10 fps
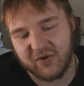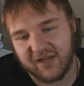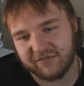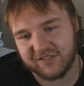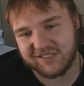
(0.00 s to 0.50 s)

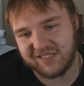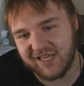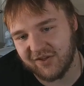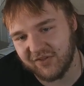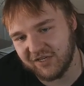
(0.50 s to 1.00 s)
have to see
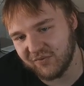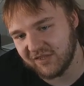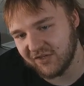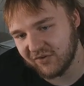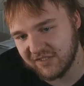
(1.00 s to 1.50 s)
how they do it
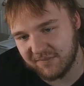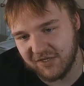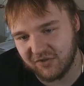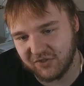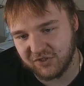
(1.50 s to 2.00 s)
though. Because I mean,
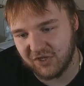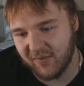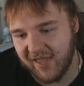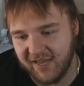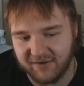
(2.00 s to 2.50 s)
you could just go
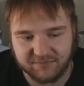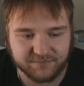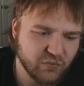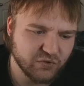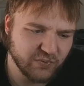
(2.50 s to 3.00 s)
8,
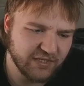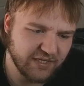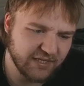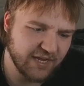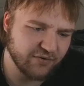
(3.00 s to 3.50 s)
which
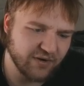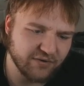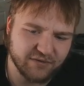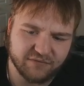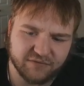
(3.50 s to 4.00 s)
we counter
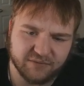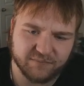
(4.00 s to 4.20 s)
out of.